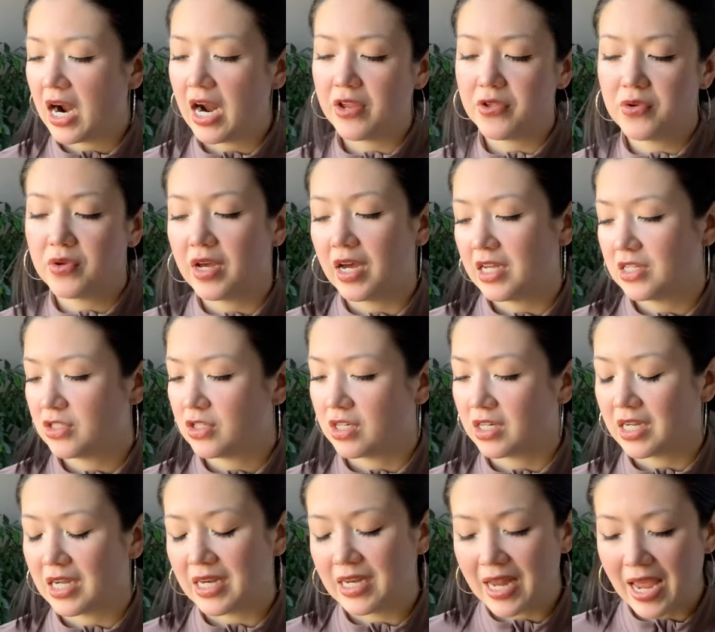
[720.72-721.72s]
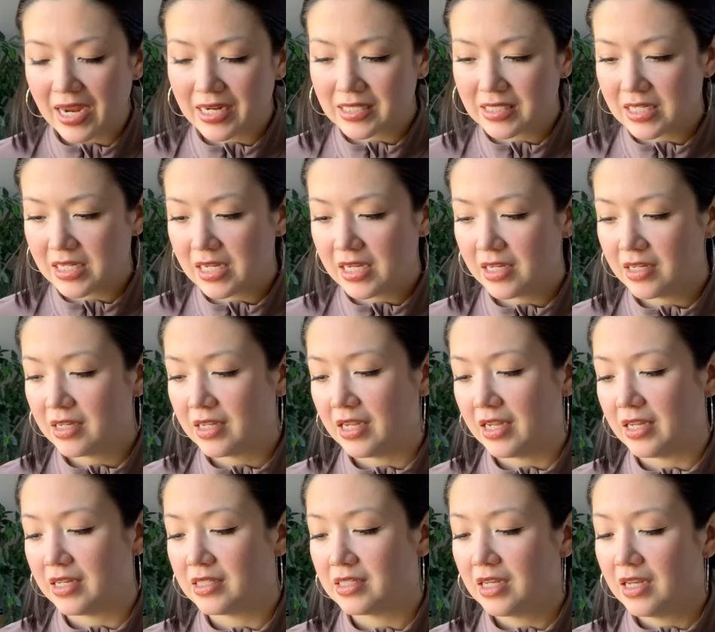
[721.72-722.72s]
you guys are connecting
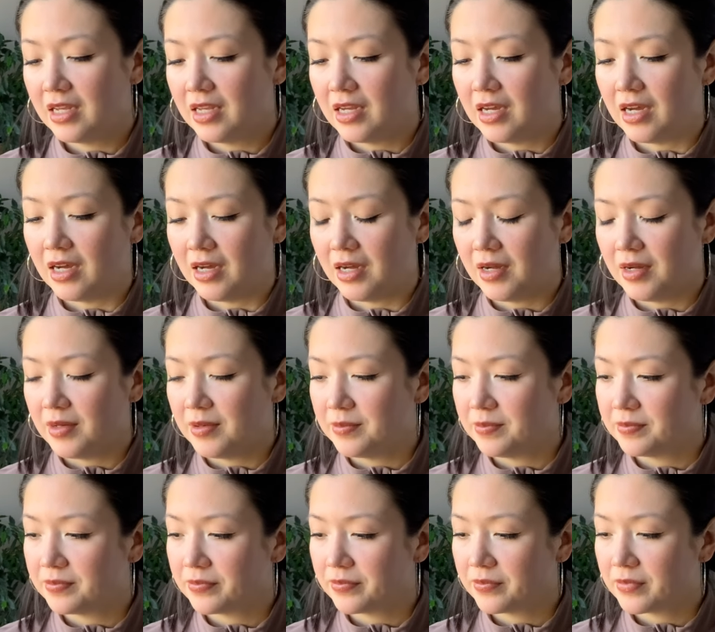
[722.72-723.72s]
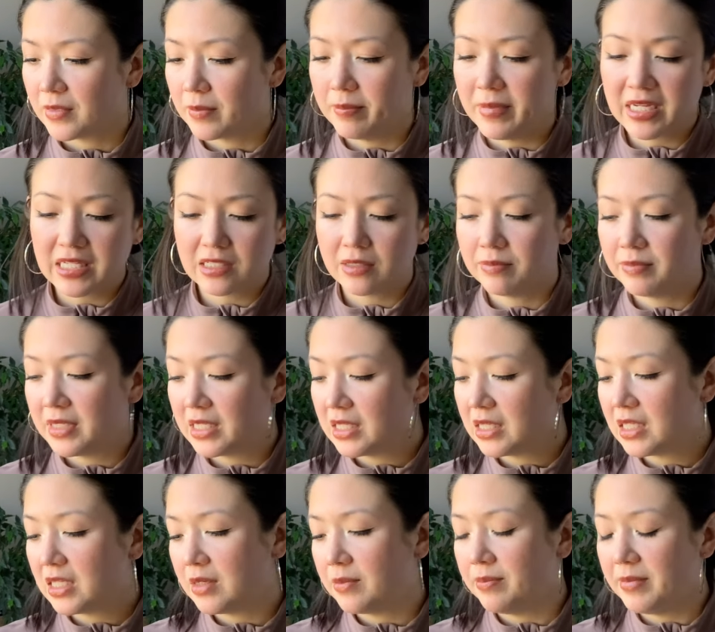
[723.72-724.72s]
and mix
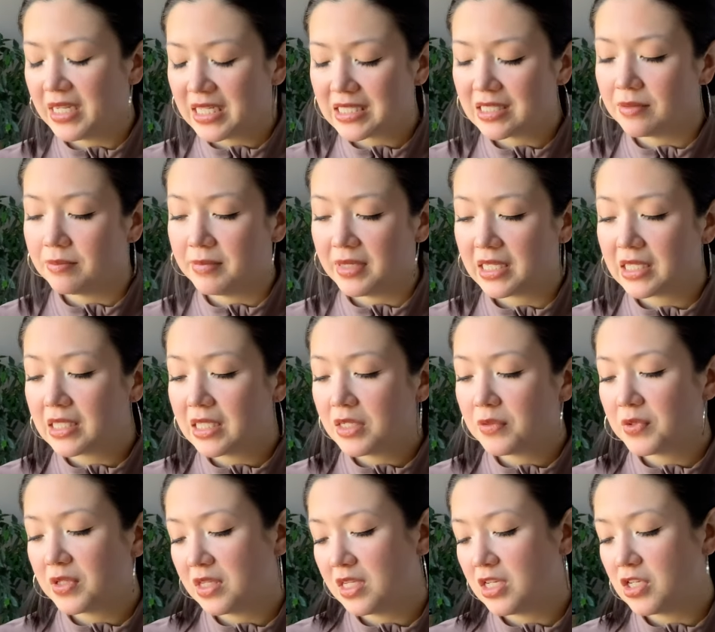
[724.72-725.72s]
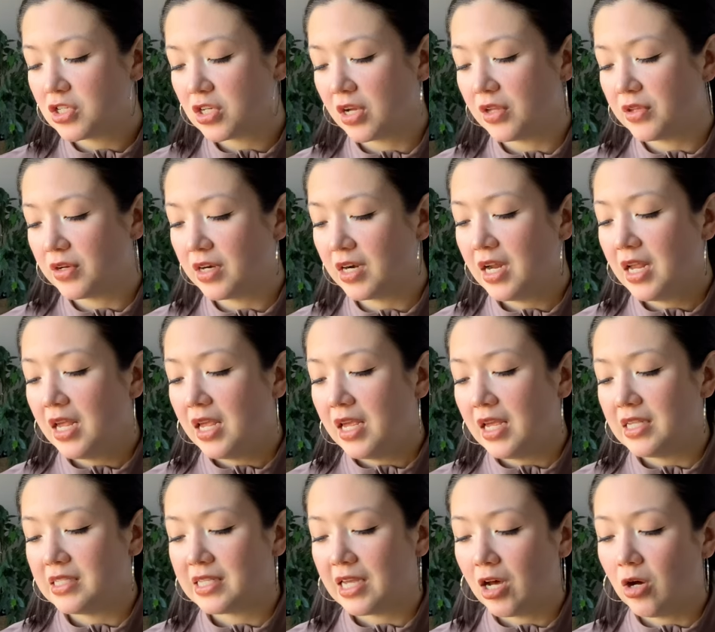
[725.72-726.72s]
and mingling with each other,
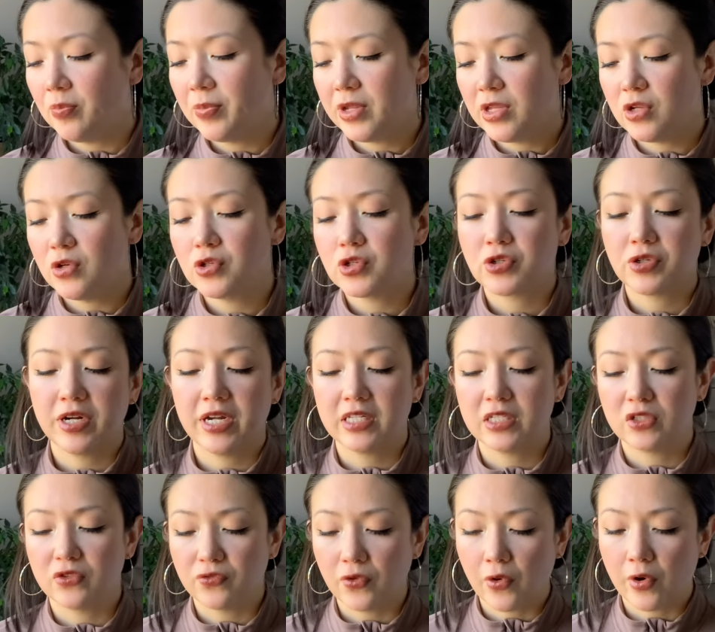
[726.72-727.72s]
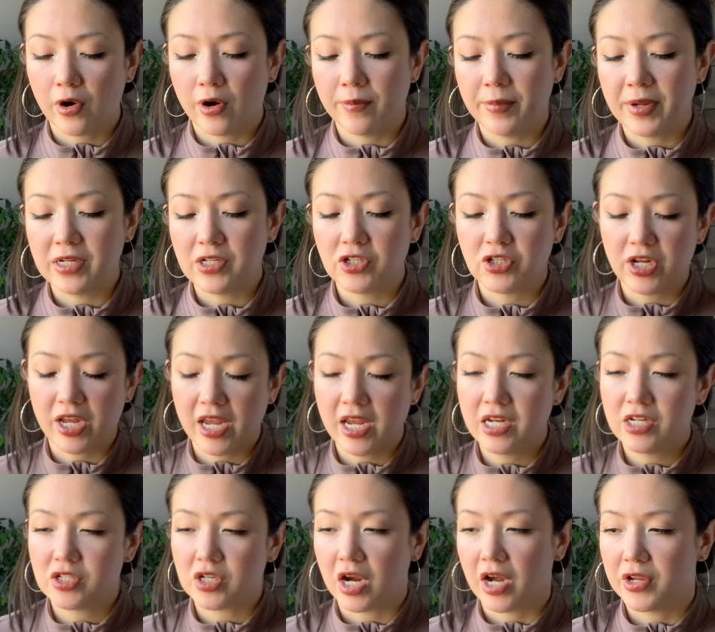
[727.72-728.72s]
is helping you transform and
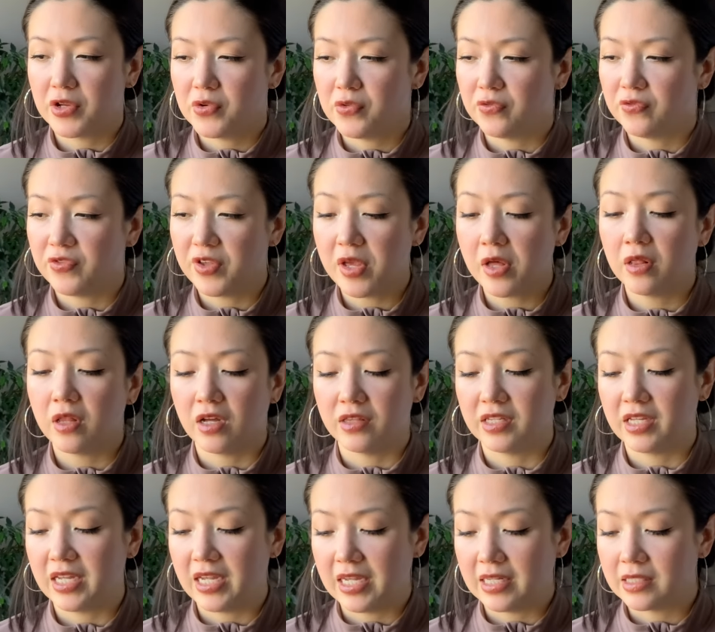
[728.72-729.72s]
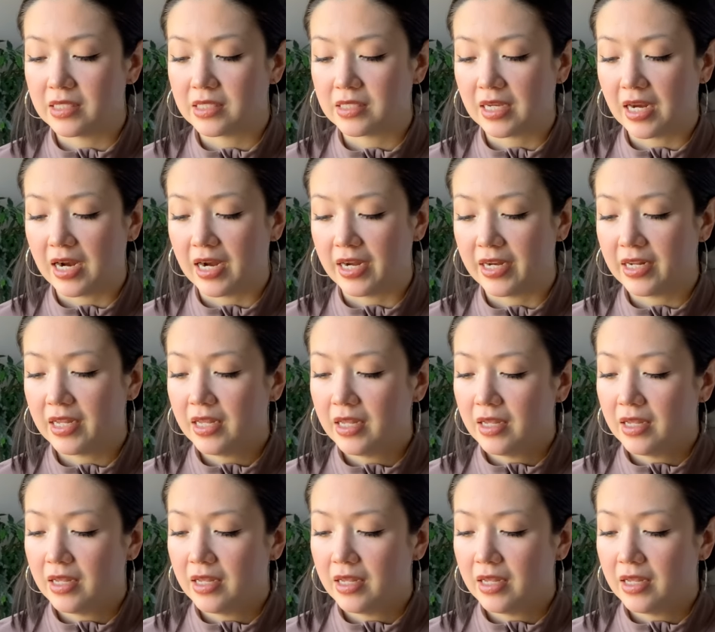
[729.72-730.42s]
change how you feel on the inside.